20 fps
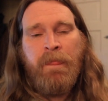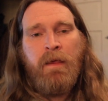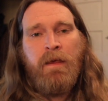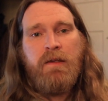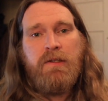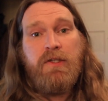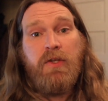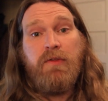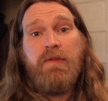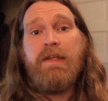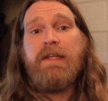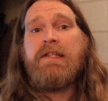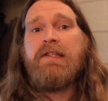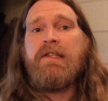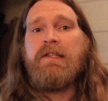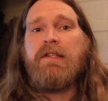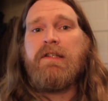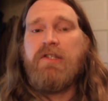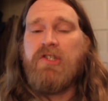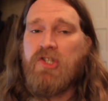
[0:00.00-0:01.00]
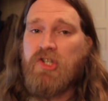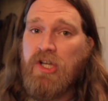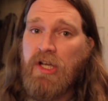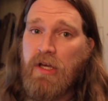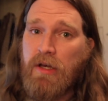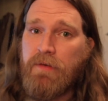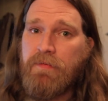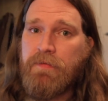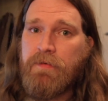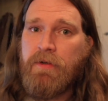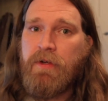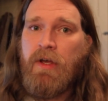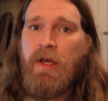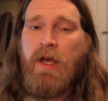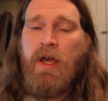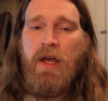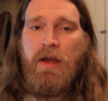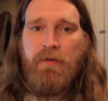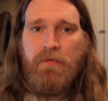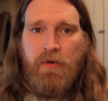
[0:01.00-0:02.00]
So this is a shift
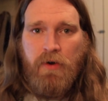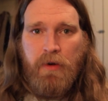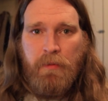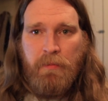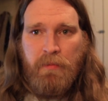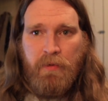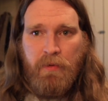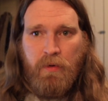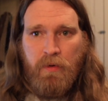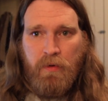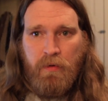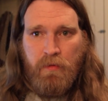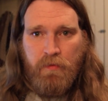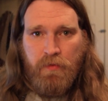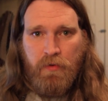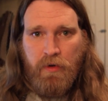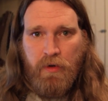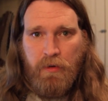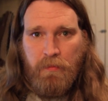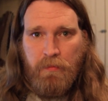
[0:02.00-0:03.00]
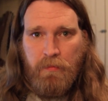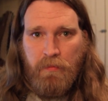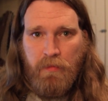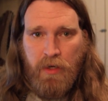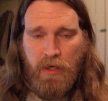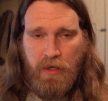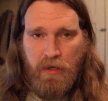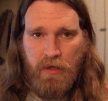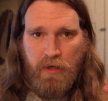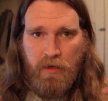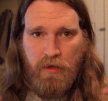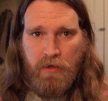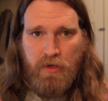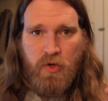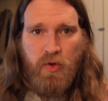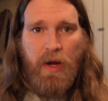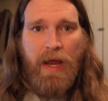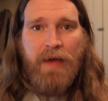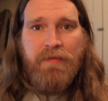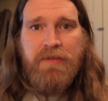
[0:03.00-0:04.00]
from
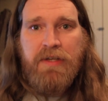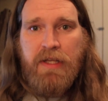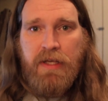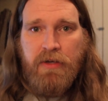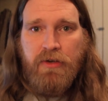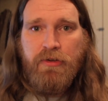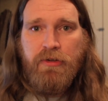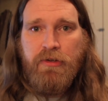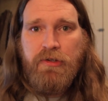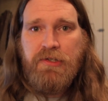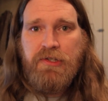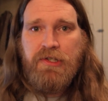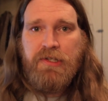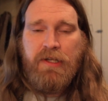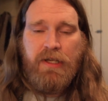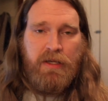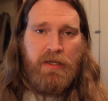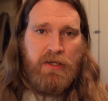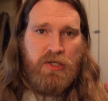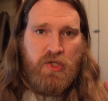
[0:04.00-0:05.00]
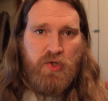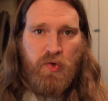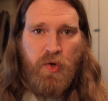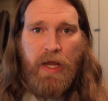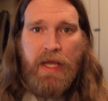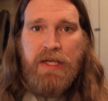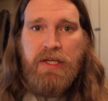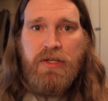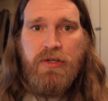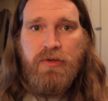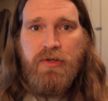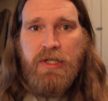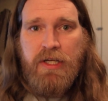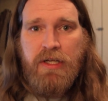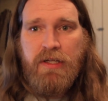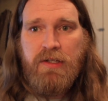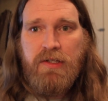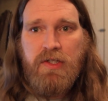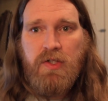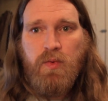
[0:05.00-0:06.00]
craft guilds and trade
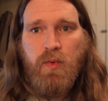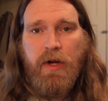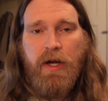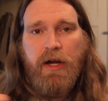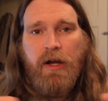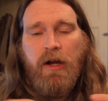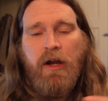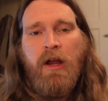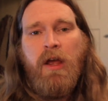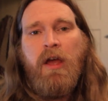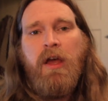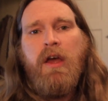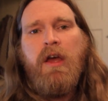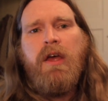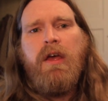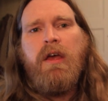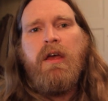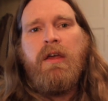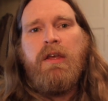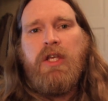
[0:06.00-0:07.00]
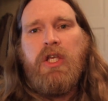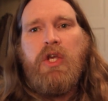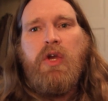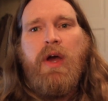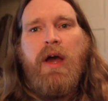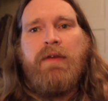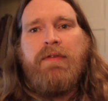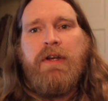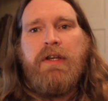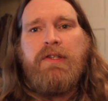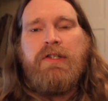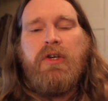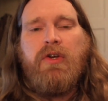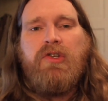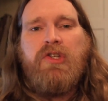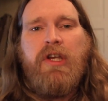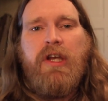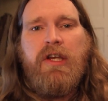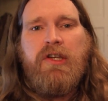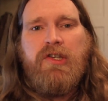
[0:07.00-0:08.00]
unions where you have an
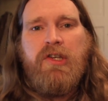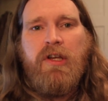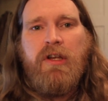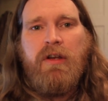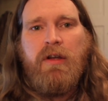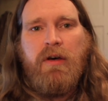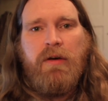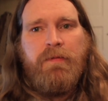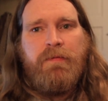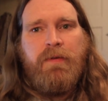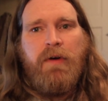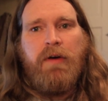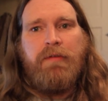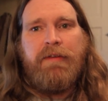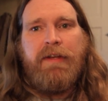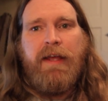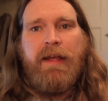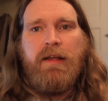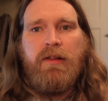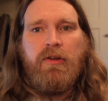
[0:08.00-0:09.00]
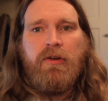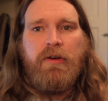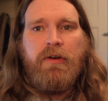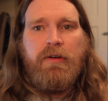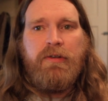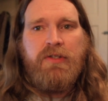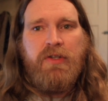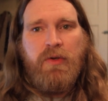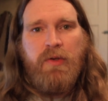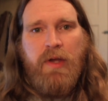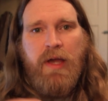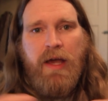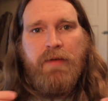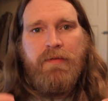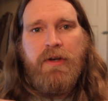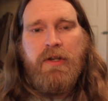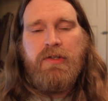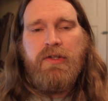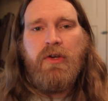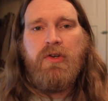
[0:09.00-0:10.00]
association of tailors, or you have
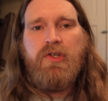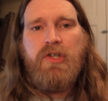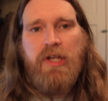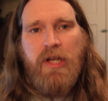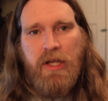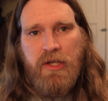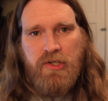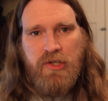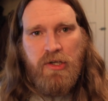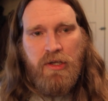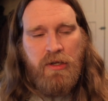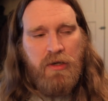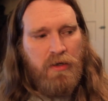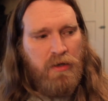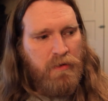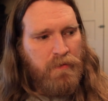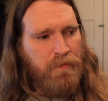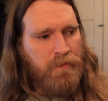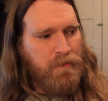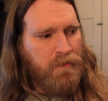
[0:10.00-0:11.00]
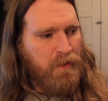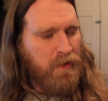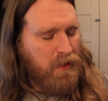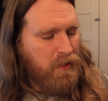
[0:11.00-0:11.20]
an association of